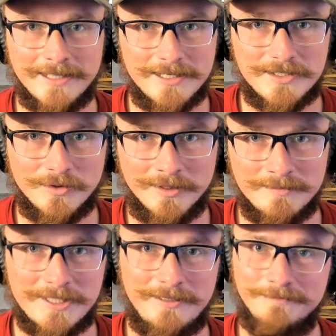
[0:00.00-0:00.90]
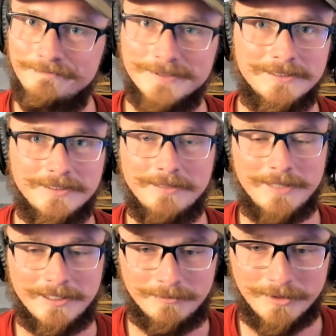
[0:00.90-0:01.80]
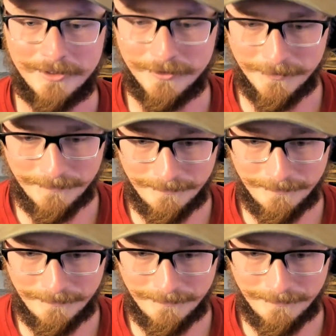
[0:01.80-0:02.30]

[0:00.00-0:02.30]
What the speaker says: that, Stormzy? Come on, bro.